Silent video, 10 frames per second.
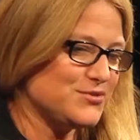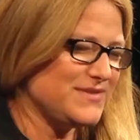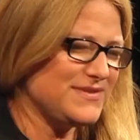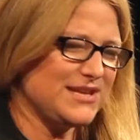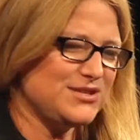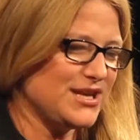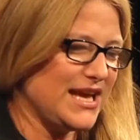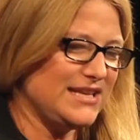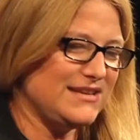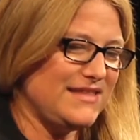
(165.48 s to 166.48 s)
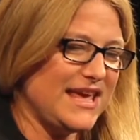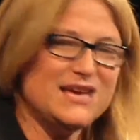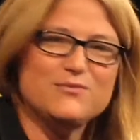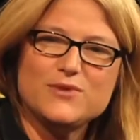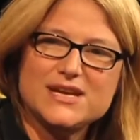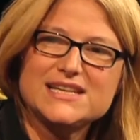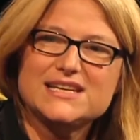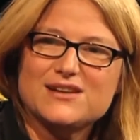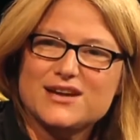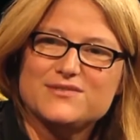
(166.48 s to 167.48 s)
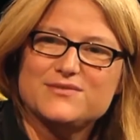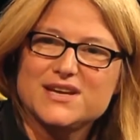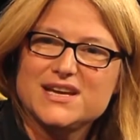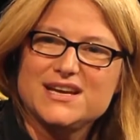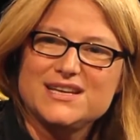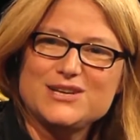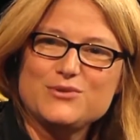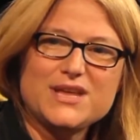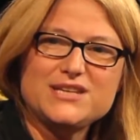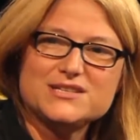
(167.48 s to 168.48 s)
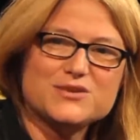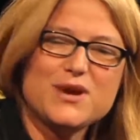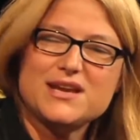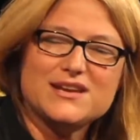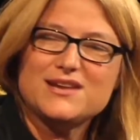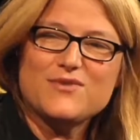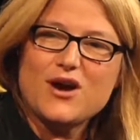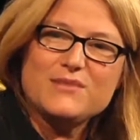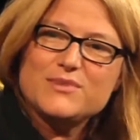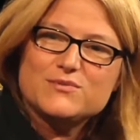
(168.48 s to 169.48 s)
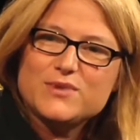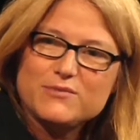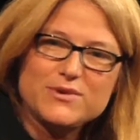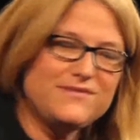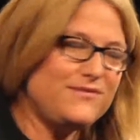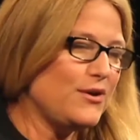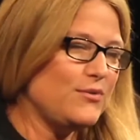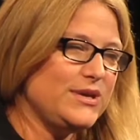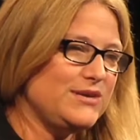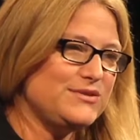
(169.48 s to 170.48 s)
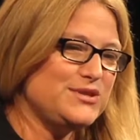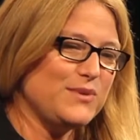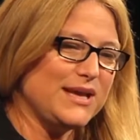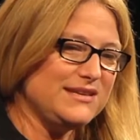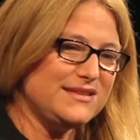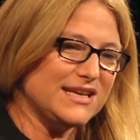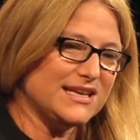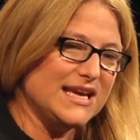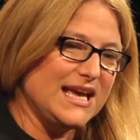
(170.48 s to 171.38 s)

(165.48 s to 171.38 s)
Joy Fletcher. And they really kind of, they just created an environment where we felt we could do anything.